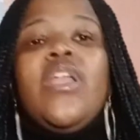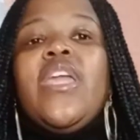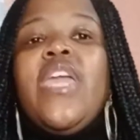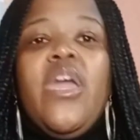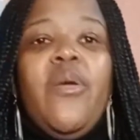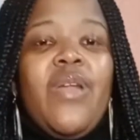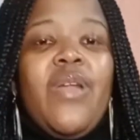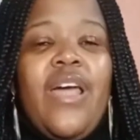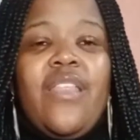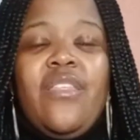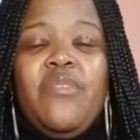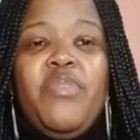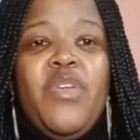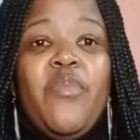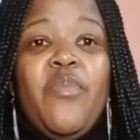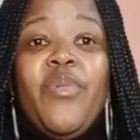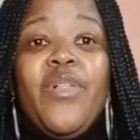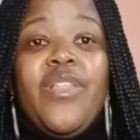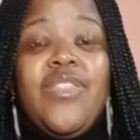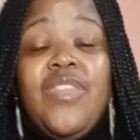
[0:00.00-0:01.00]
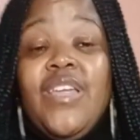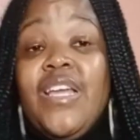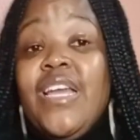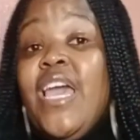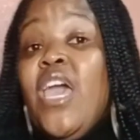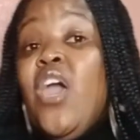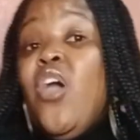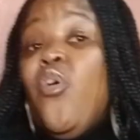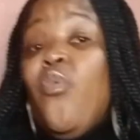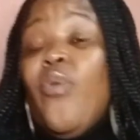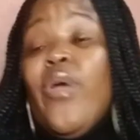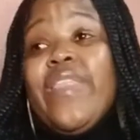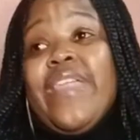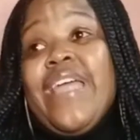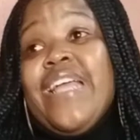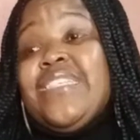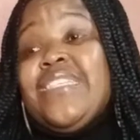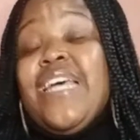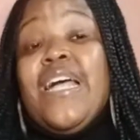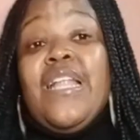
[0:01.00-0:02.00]
Do not care what other people think,
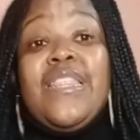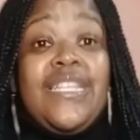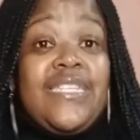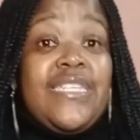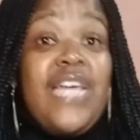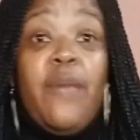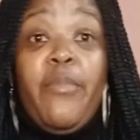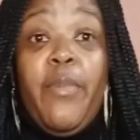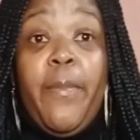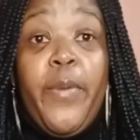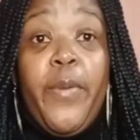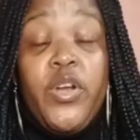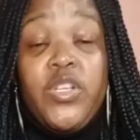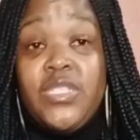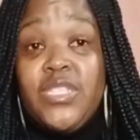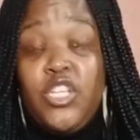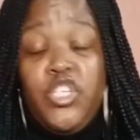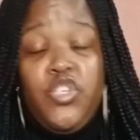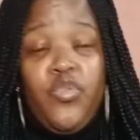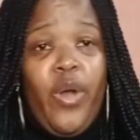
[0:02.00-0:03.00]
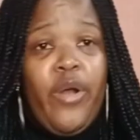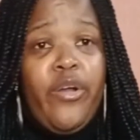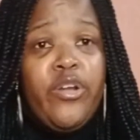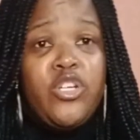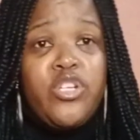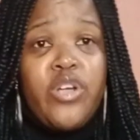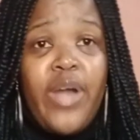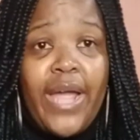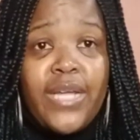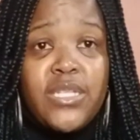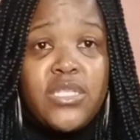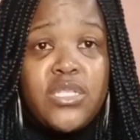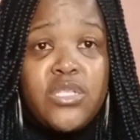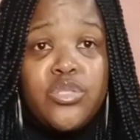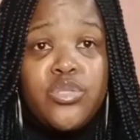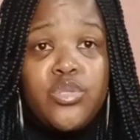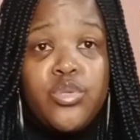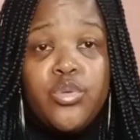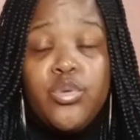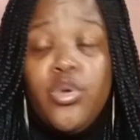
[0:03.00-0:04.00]
whether it's the type of person that you are
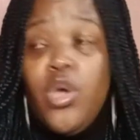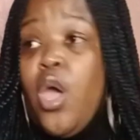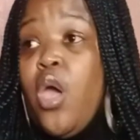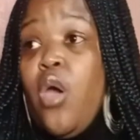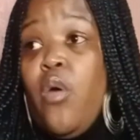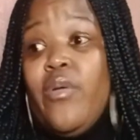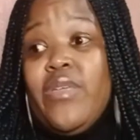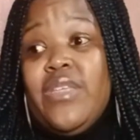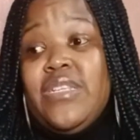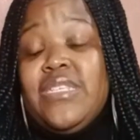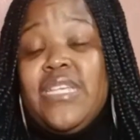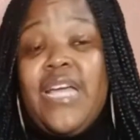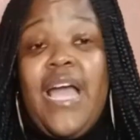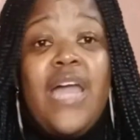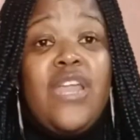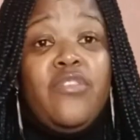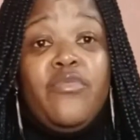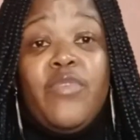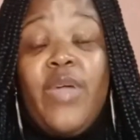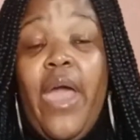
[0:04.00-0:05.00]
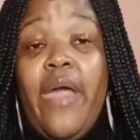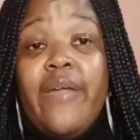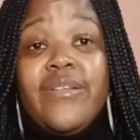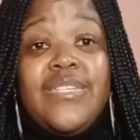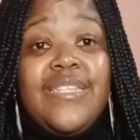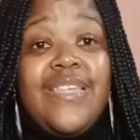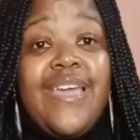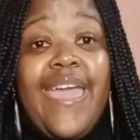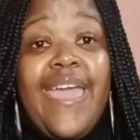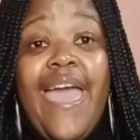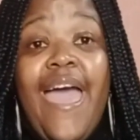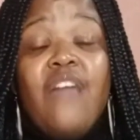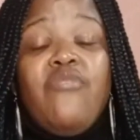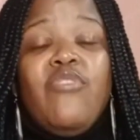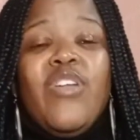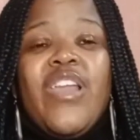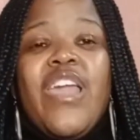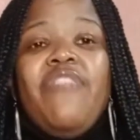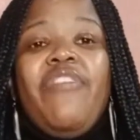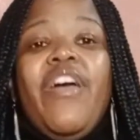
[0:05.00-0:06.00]
attracted to, whether it's the kind of character
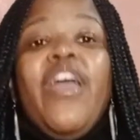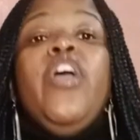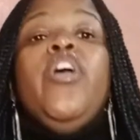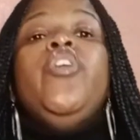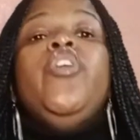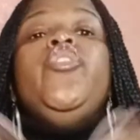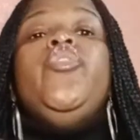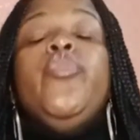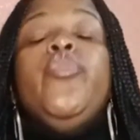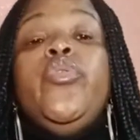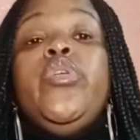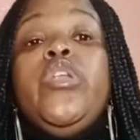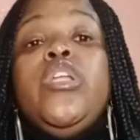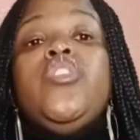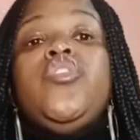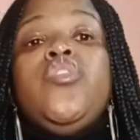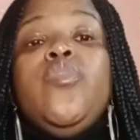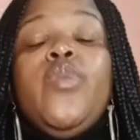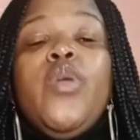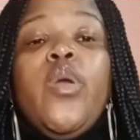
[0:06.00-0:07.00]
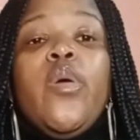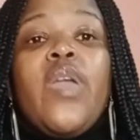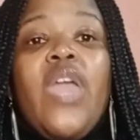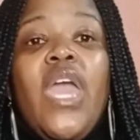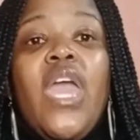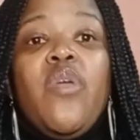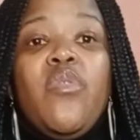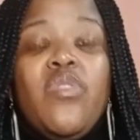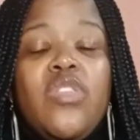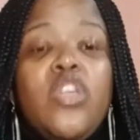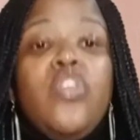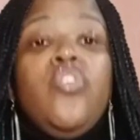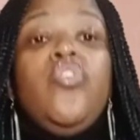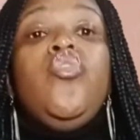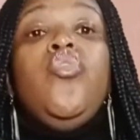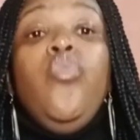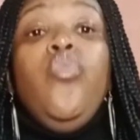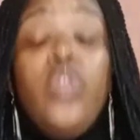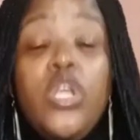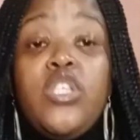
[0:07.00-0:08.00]
they have, whatever. You need to be okay
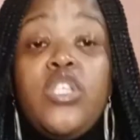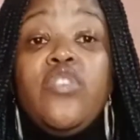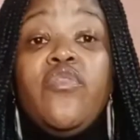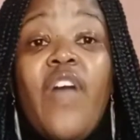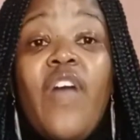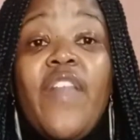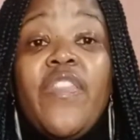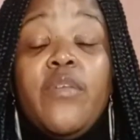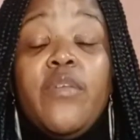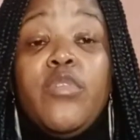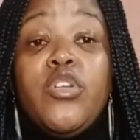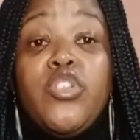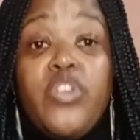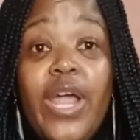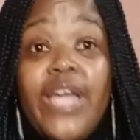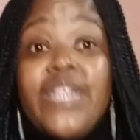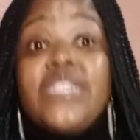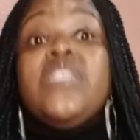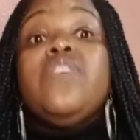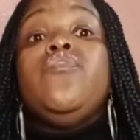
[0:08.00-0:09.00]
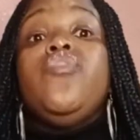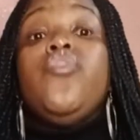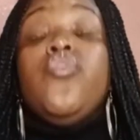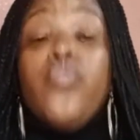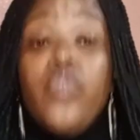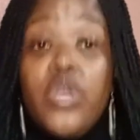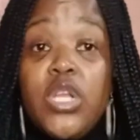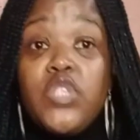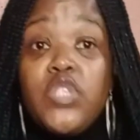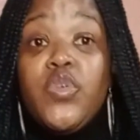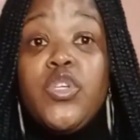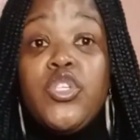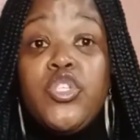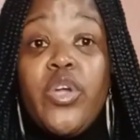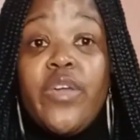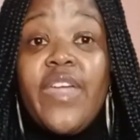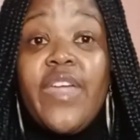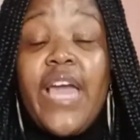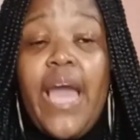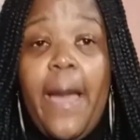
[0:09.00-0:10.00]
with it. You need to find them attractive.
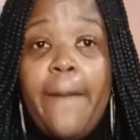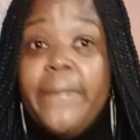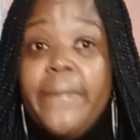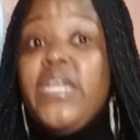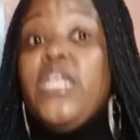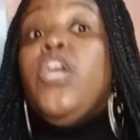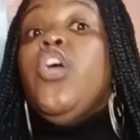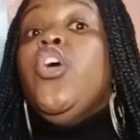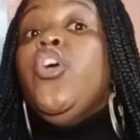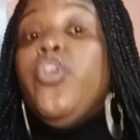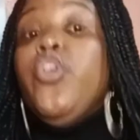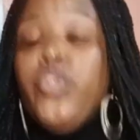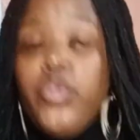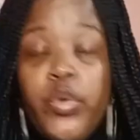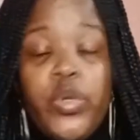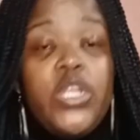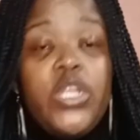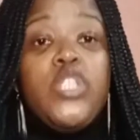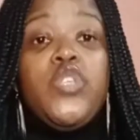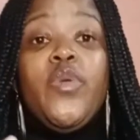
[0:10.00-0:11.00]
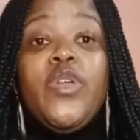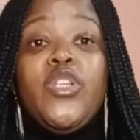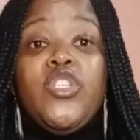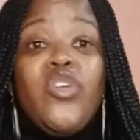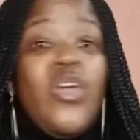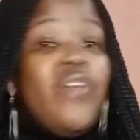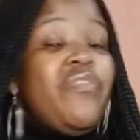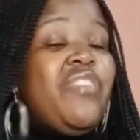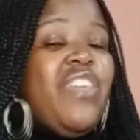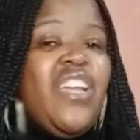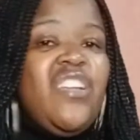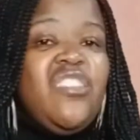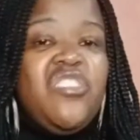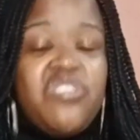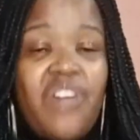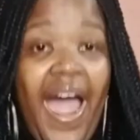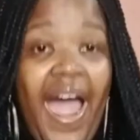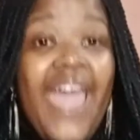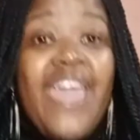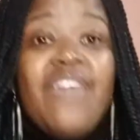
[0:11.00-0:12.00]
You need to enjoy their company. You need to enjoy
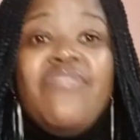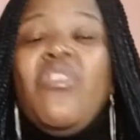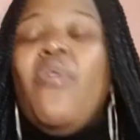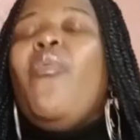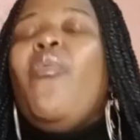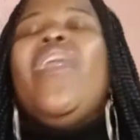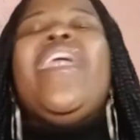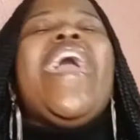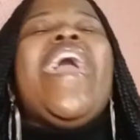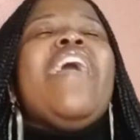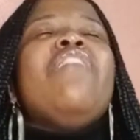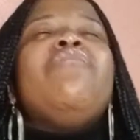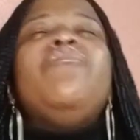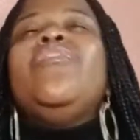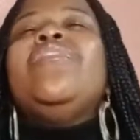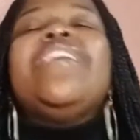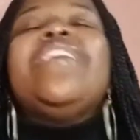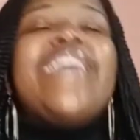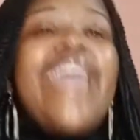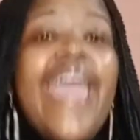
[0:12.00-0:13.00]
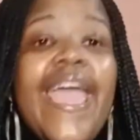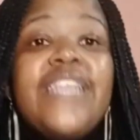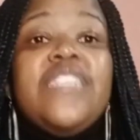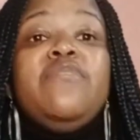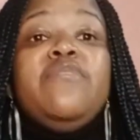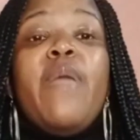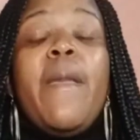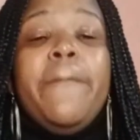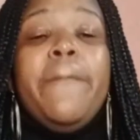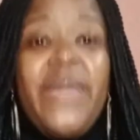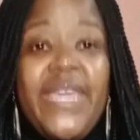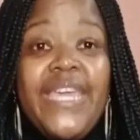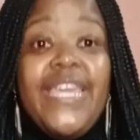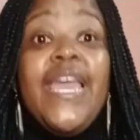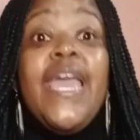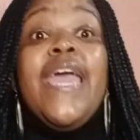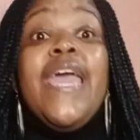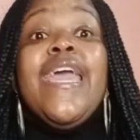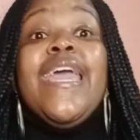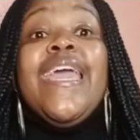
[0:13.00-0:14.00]
if they dry, if whatever the case
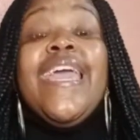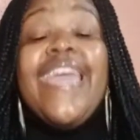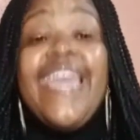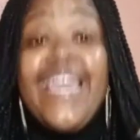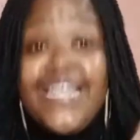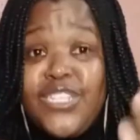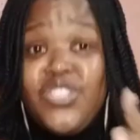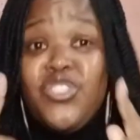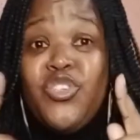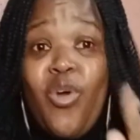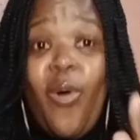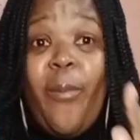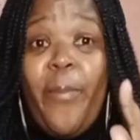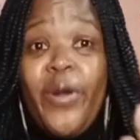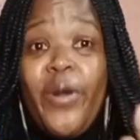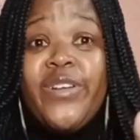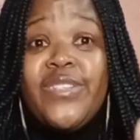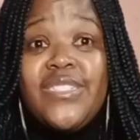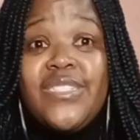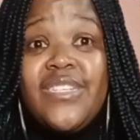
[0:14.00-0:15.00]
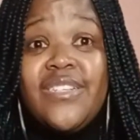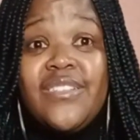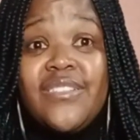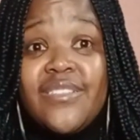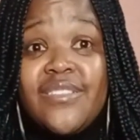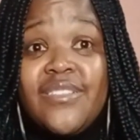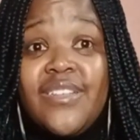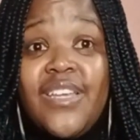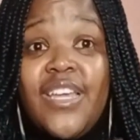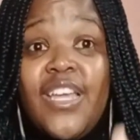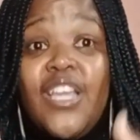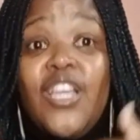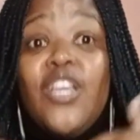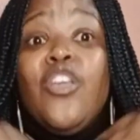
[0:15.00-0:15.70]
may be. It's your person.